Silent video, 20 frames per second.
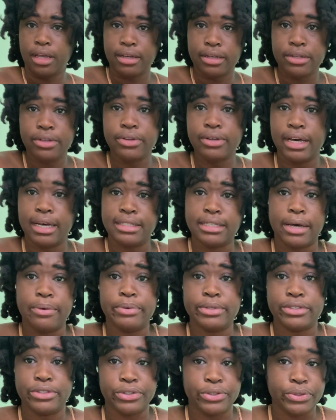You guys, I
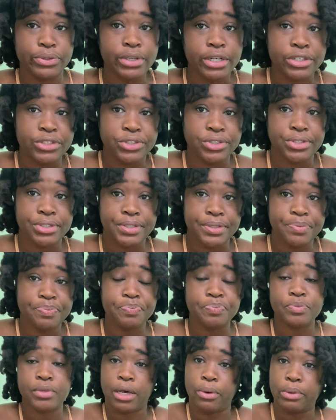went to a new country.
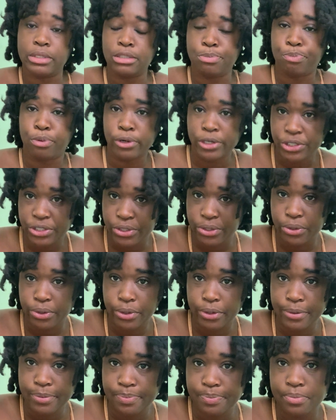I went to
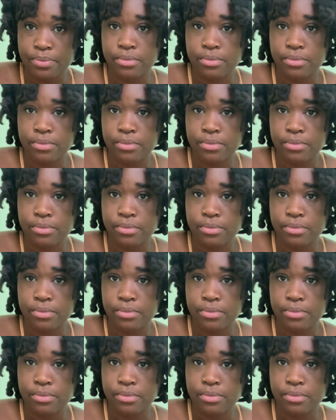Portugal.